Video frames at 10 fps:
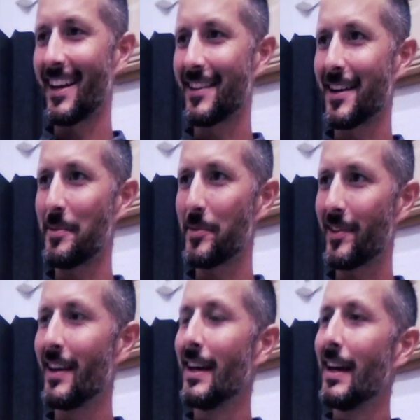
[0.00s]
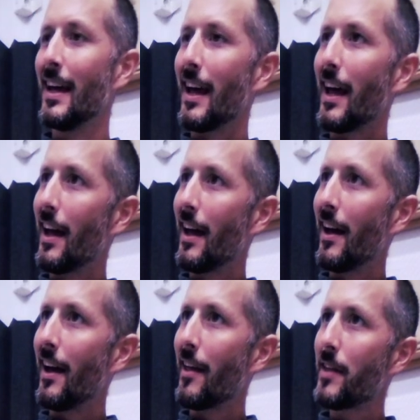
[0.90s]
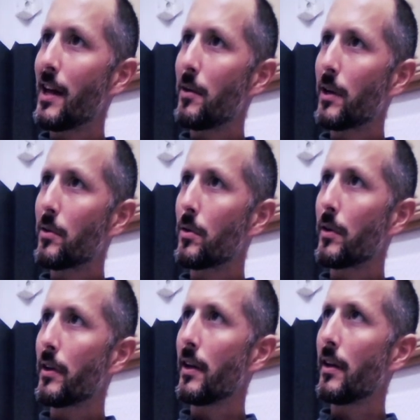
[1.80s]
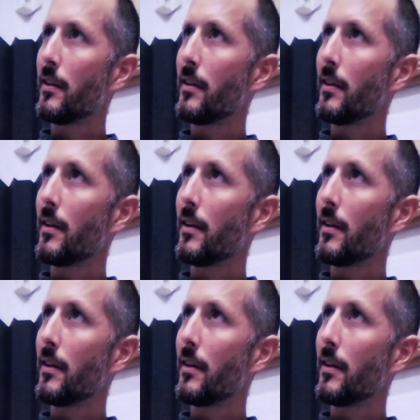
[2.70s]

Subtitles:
at times. And they recorded